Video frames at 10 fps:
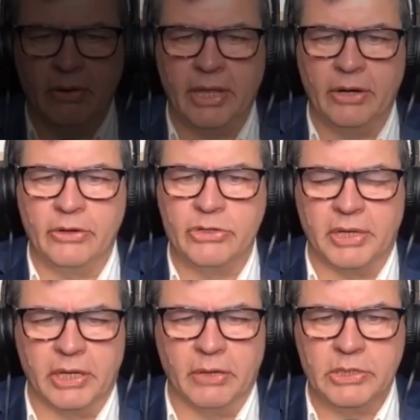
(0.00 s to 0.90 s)
Here at Energy
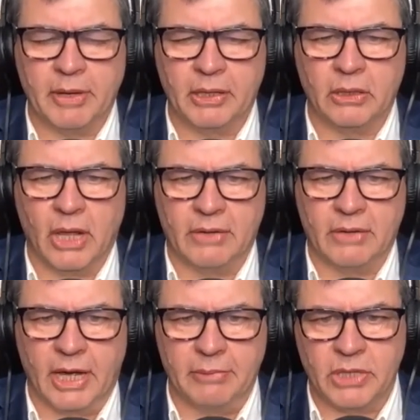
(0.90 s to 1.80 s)
Media, we spend a lot of
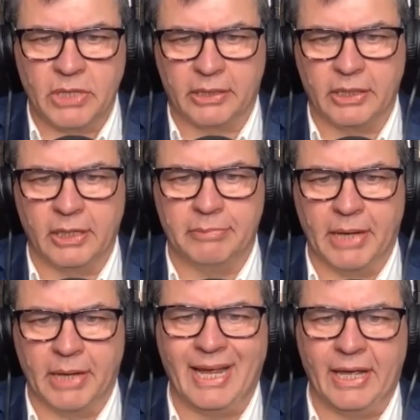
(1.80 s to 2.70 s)
time talking
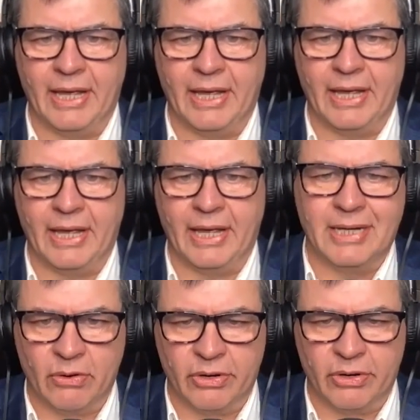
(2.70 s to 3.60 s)
about energy
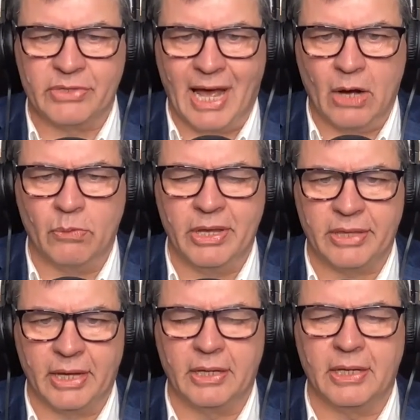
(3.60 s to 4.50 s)
narratives, how we
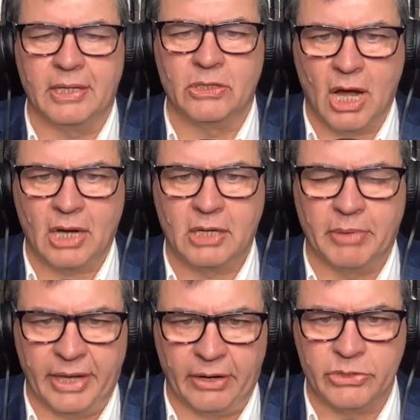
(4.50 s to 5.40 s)
think and talk
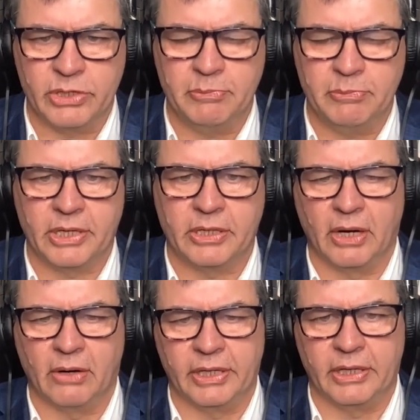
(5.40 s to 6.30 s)
about energy,
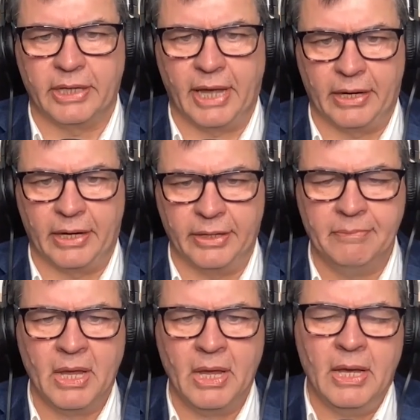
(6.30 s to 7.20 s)
particularly in Canada.